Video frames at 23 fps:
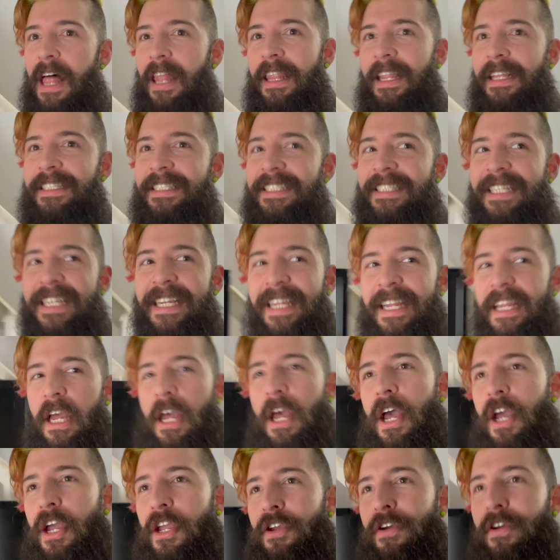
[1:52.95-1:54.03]
Let's see.
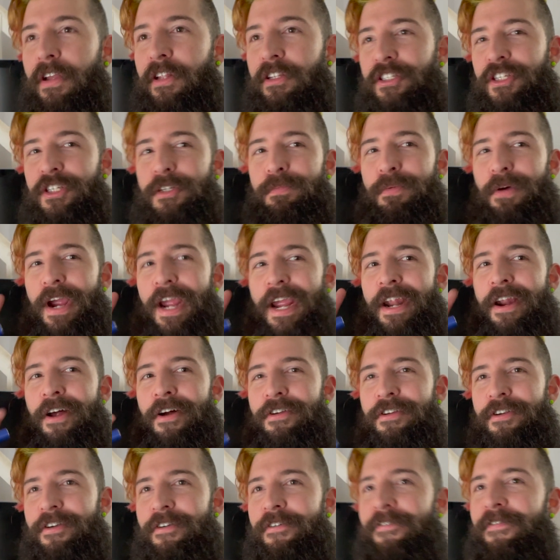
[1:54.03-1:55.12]
You can spray it on
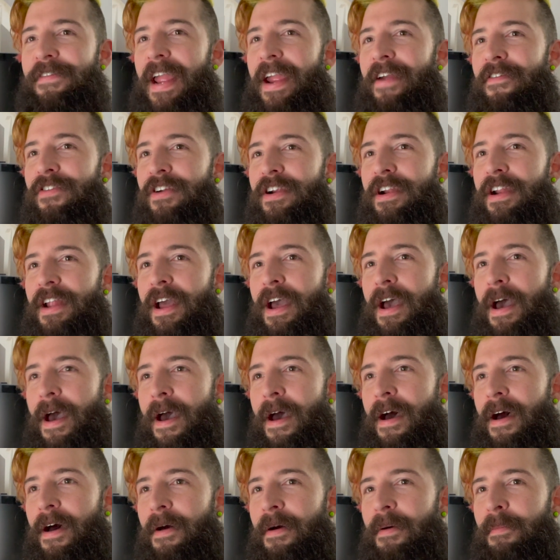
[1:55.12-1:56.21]
your favorite
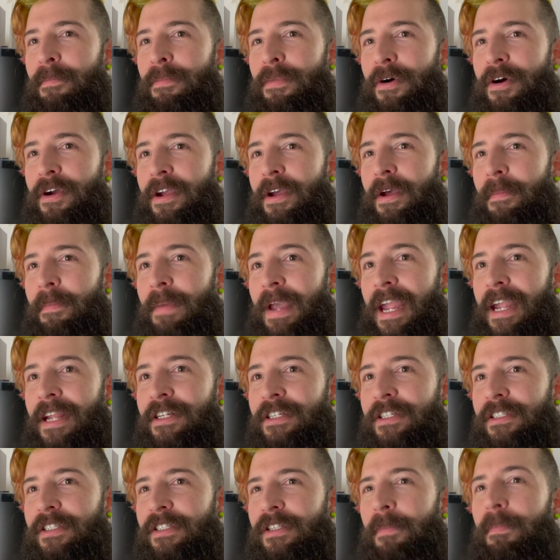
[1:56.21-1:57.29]
book
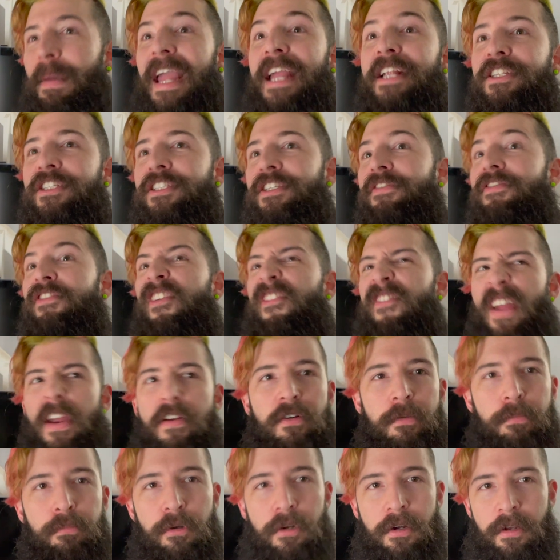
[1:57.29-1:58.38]
pages, the pages of your
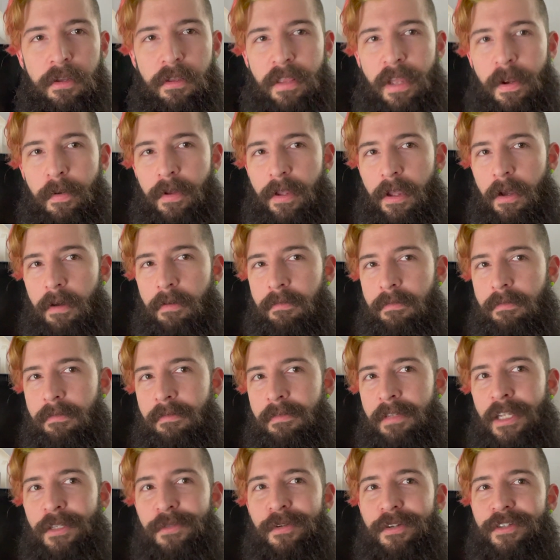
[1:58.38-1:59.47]
favorite book. There we go.
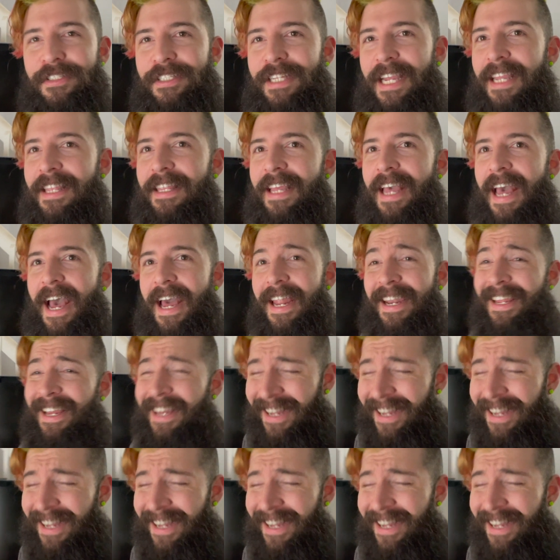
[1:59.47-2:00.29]
That's what I'll say in the ad.